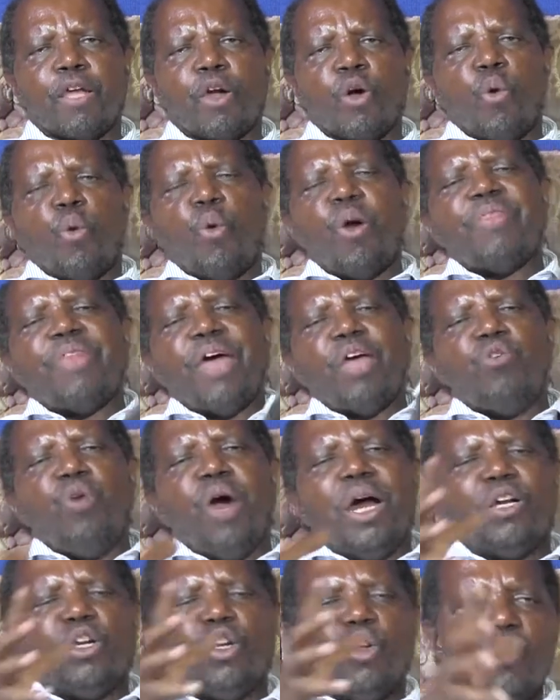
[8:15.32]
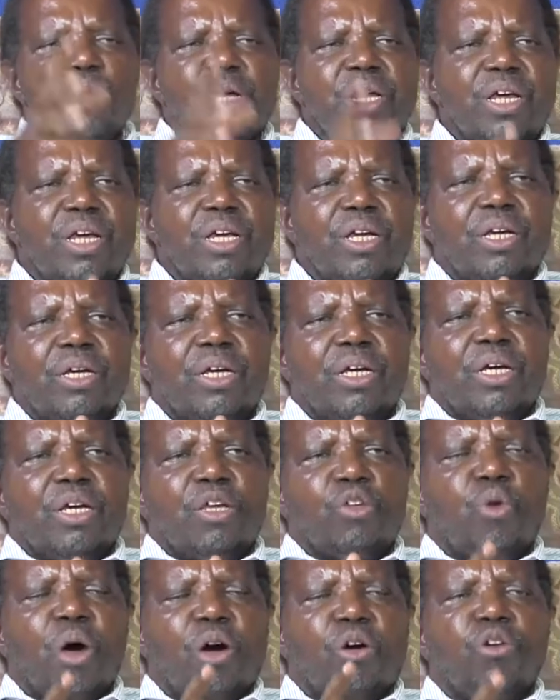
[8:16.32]
whether you are
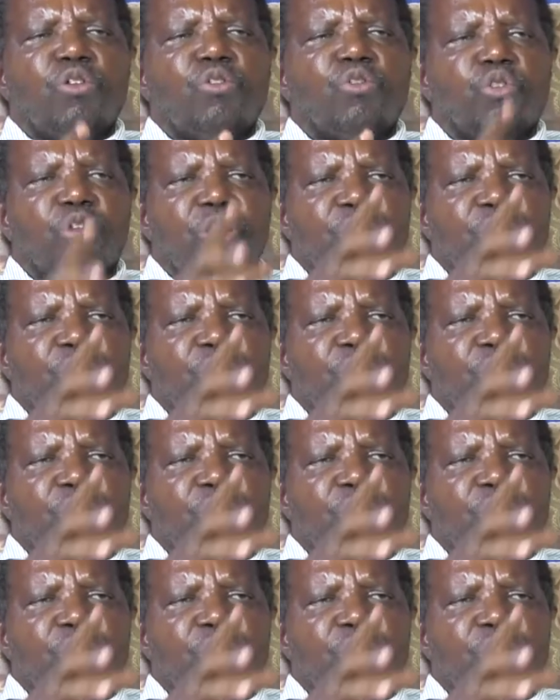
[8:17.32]
going to